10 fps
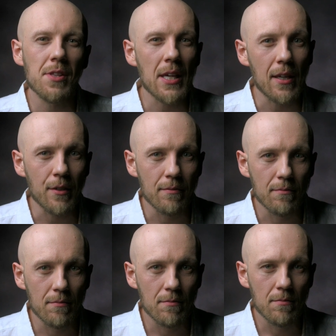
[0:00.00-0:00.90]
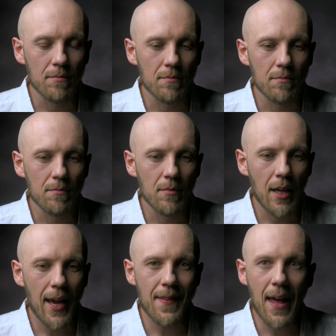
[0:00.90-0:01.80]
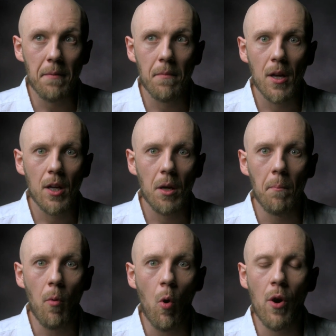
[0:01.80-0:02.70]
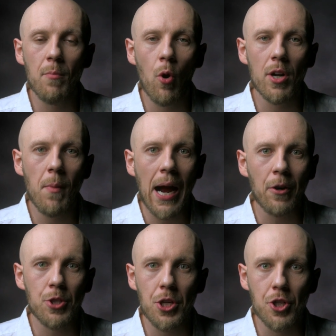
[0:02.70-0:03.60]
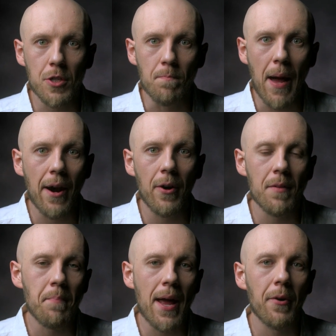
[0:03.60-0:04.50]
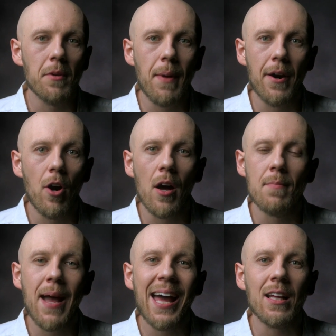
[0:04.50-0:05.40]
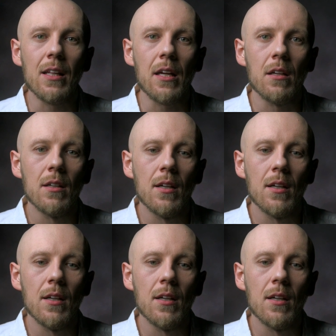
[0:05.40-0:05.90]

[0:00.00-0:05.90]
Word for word: thing, and that more and more democracy is just better and better and better automatically,